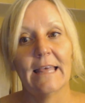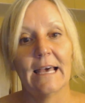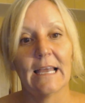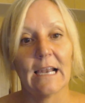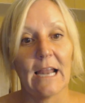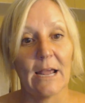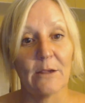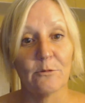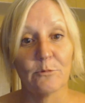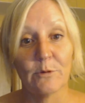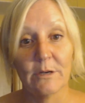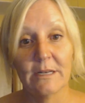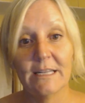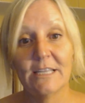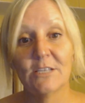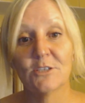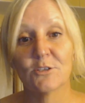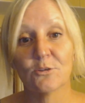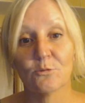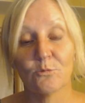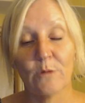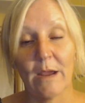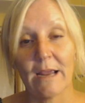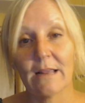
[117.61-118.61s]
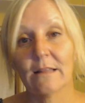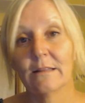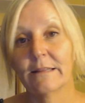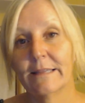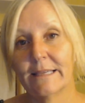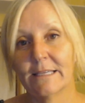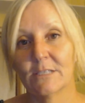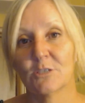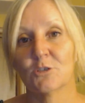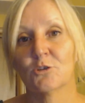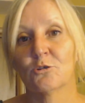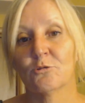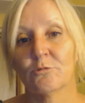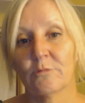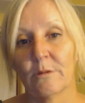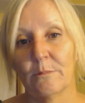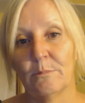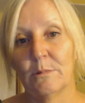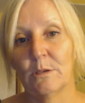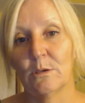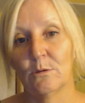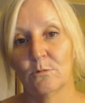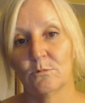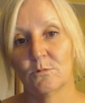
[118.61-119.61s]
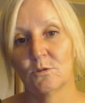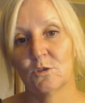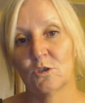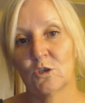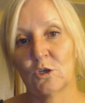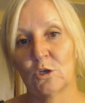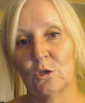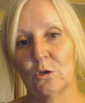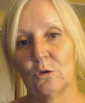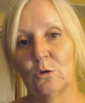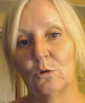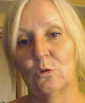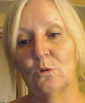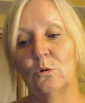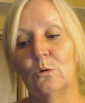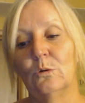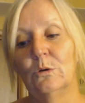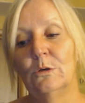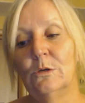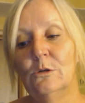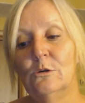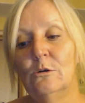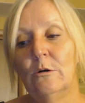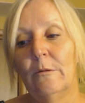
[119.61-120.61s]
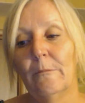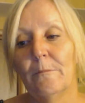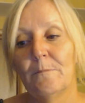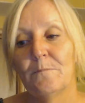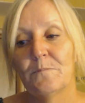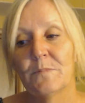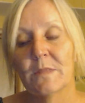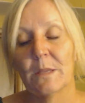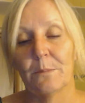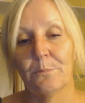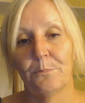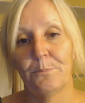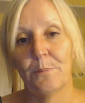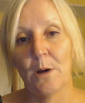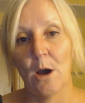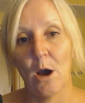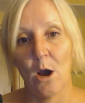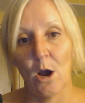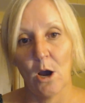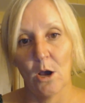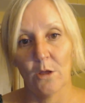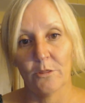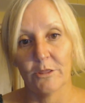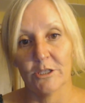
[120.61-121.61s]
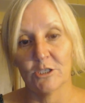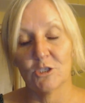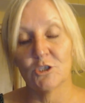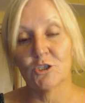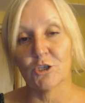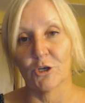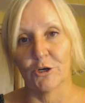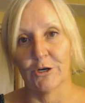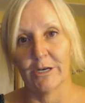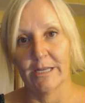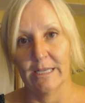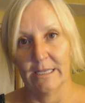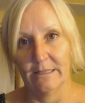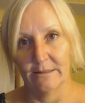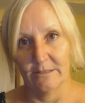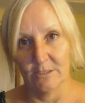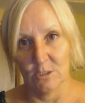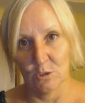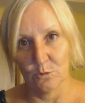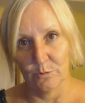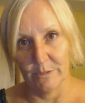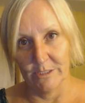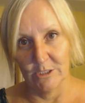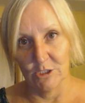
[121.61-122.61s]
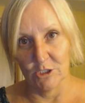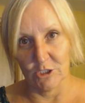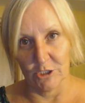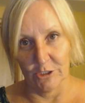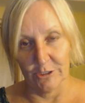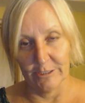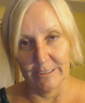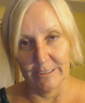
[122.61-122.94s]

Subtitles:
that I really directly attribute to the journey, the twin